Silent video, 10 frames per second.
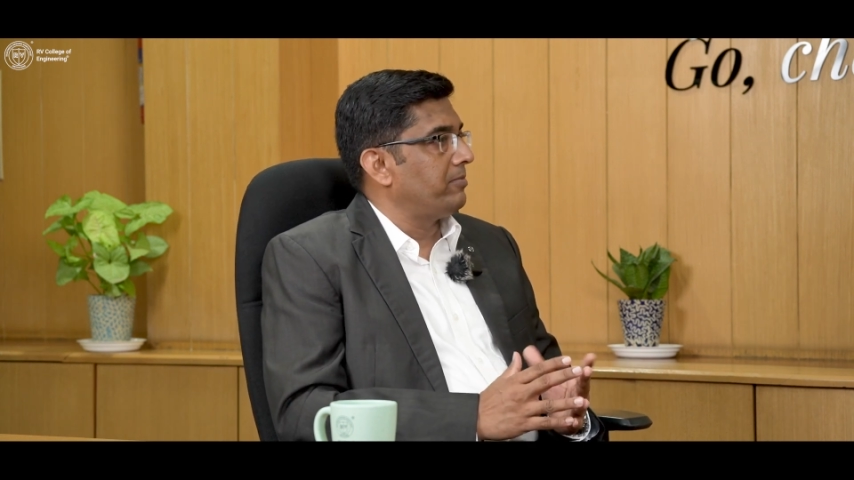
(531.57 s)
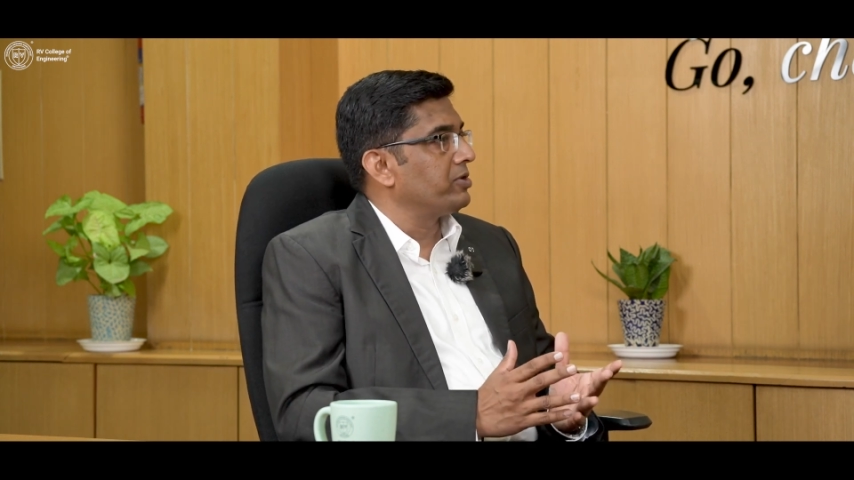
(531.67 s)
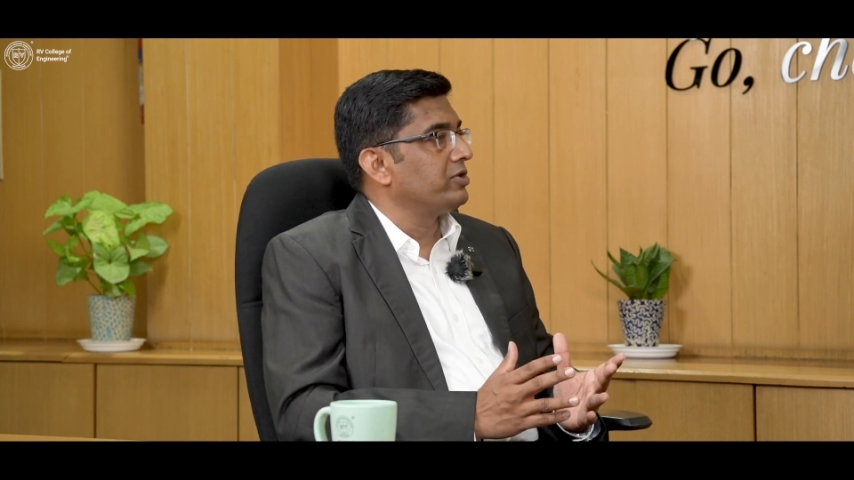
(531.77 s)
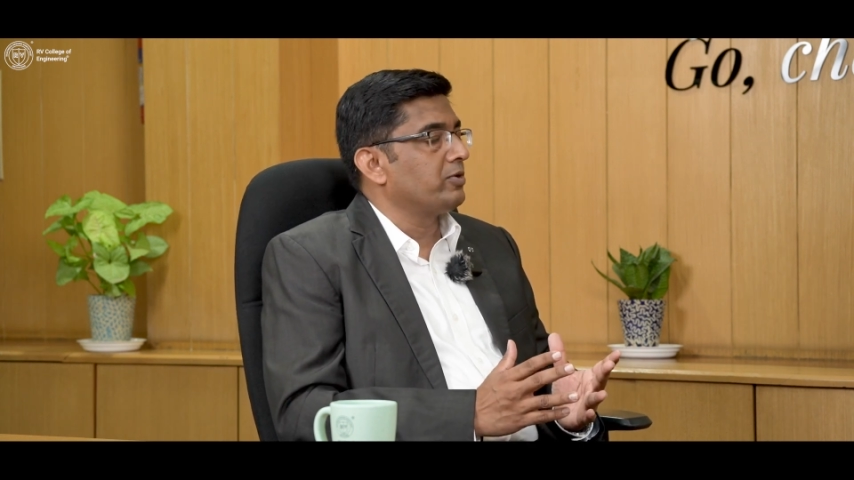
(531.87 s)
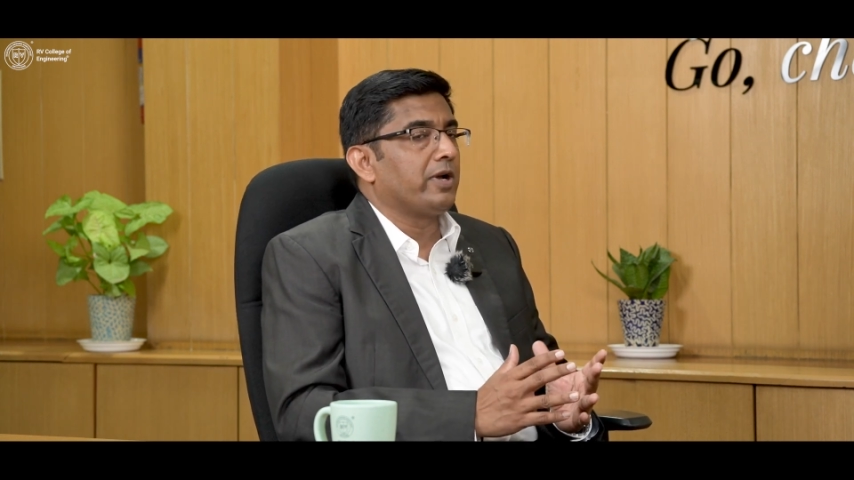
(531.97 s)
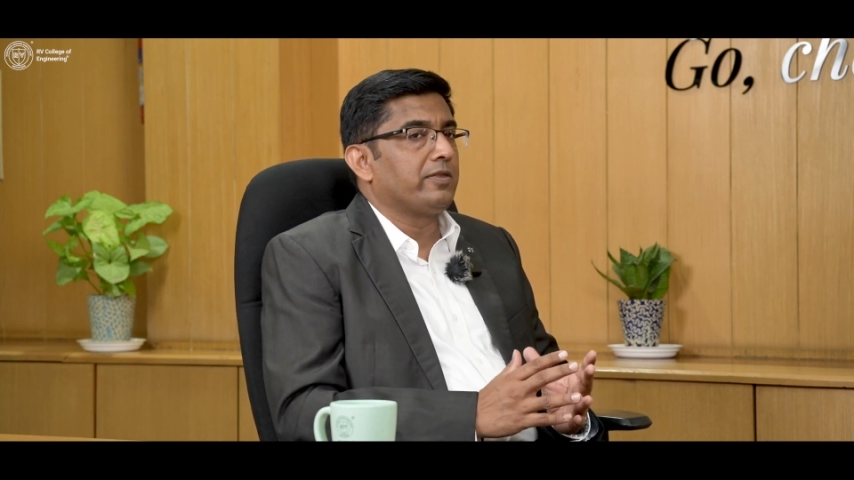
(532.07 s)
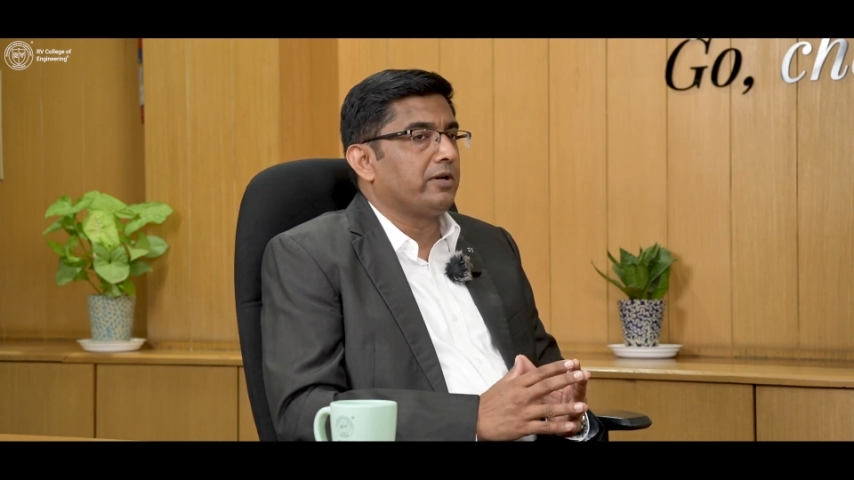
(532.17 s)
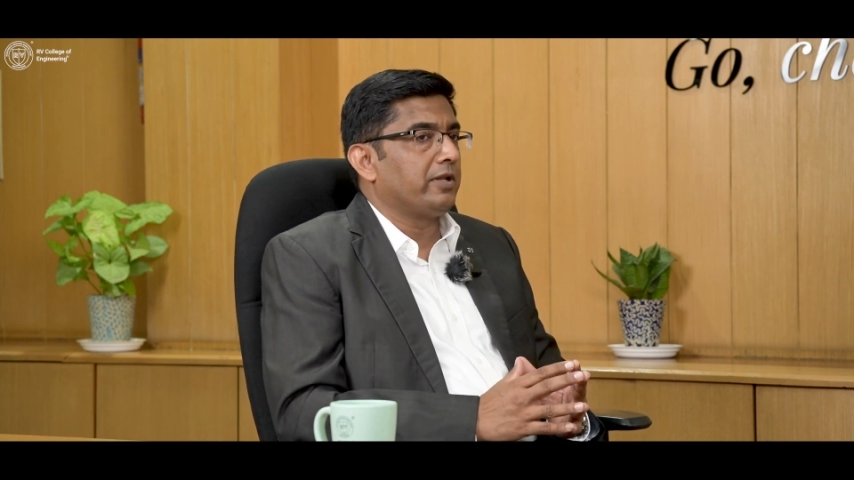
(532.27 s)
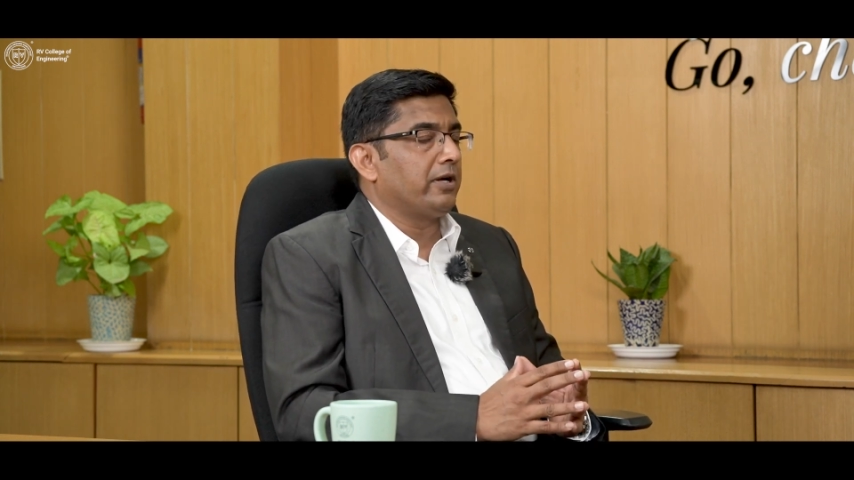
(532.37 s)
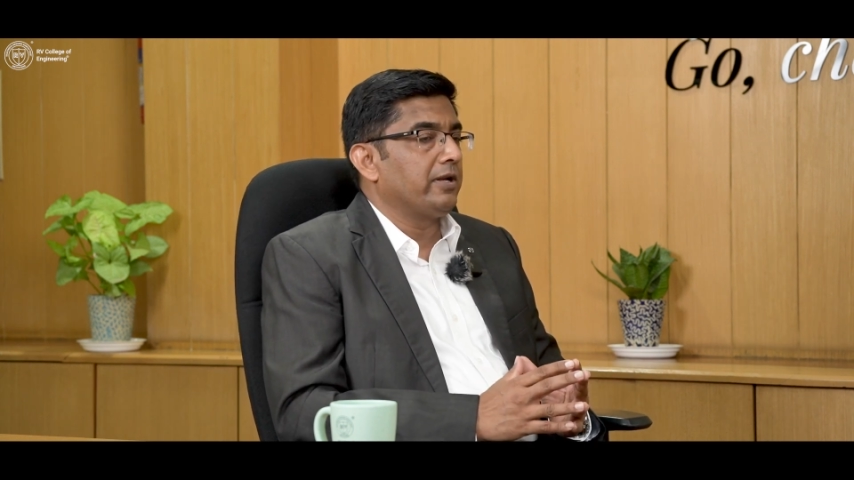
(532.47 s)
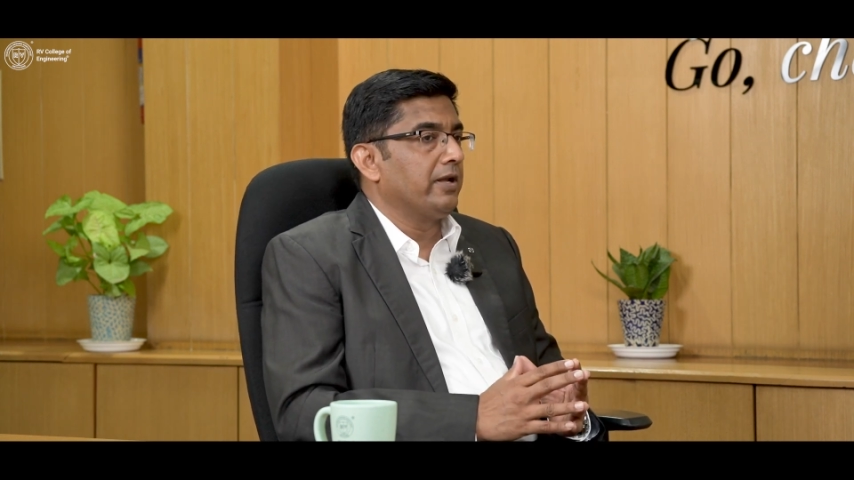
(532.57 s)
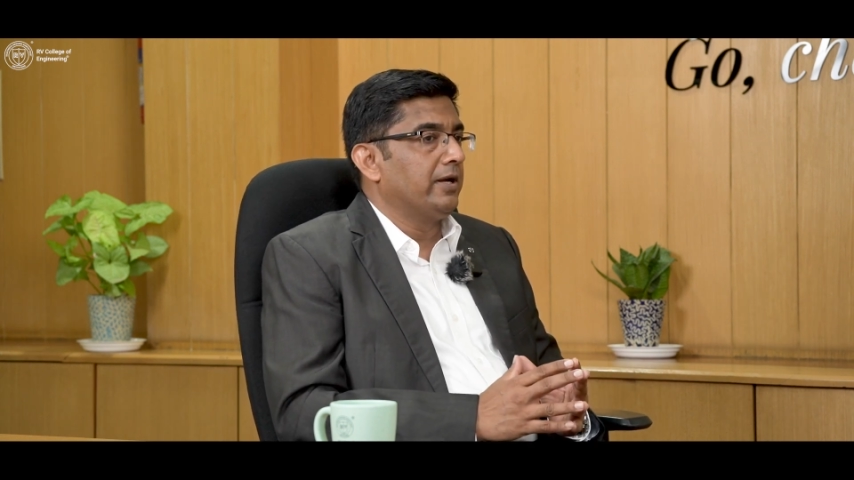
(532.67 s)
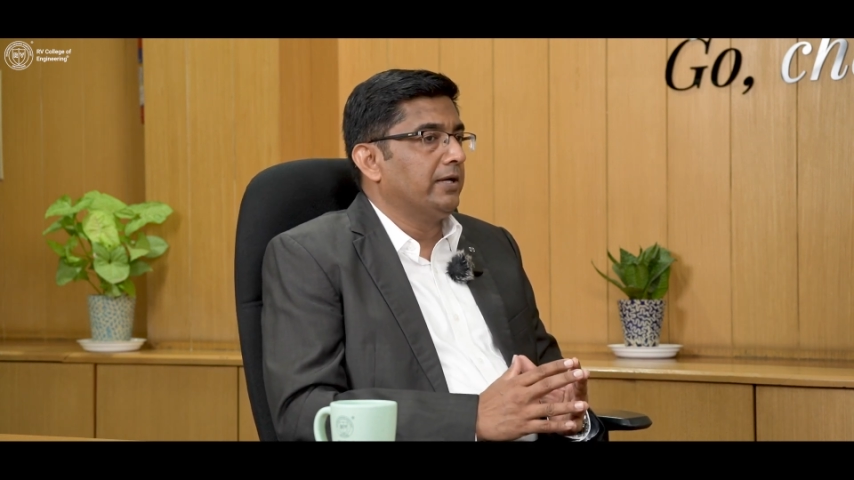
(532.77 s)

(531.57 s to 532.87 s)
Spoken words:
Ambition 2039.